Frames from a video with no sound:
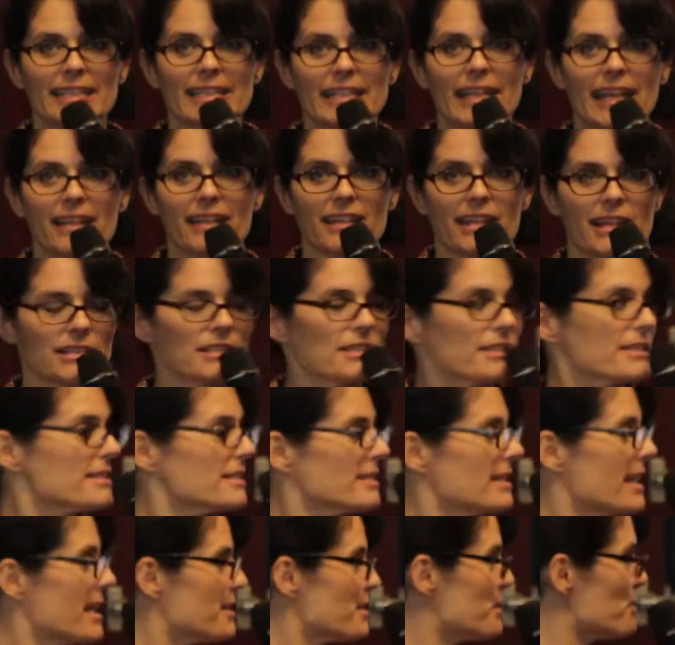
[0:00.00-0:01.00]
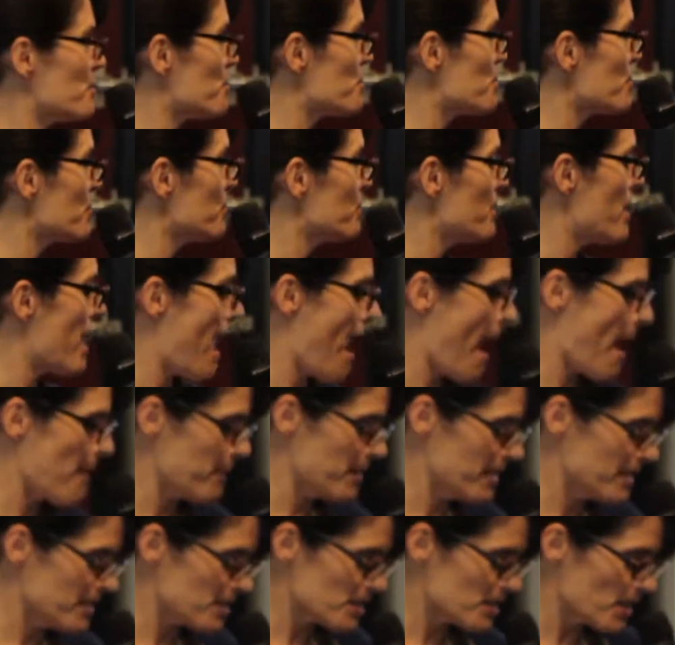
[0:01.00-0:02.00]
Yeah, that's usually what
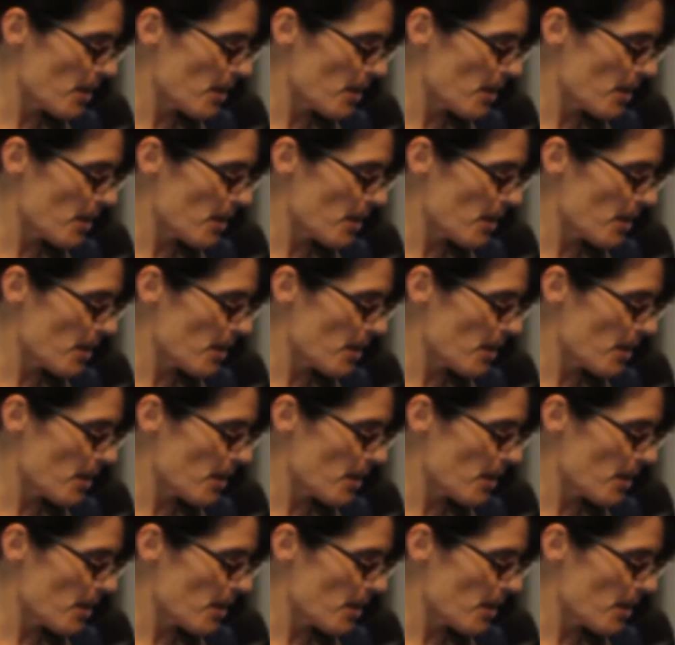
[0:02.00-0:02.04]
happens.